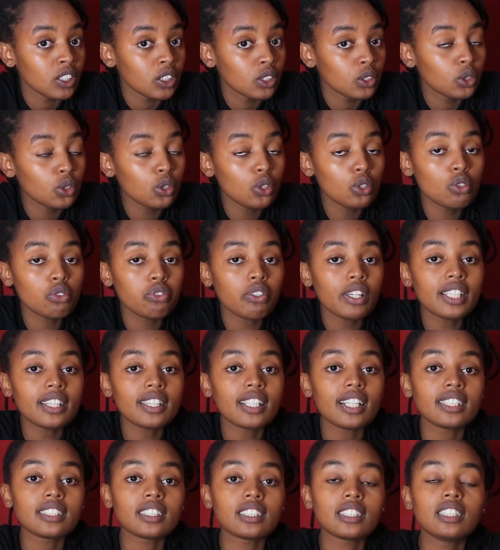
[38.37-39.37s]
So you find
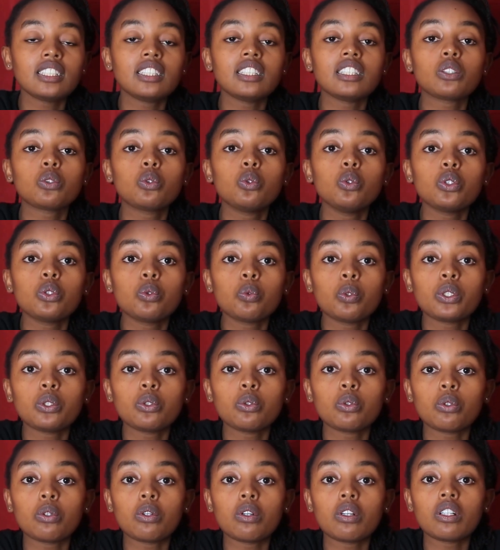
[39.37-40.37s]
that it is good when
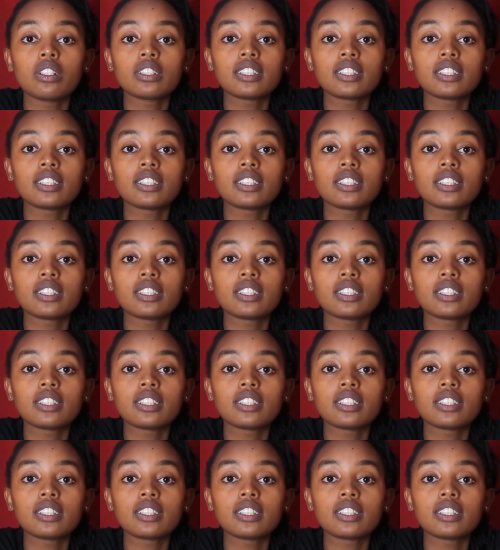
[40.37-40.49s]
you're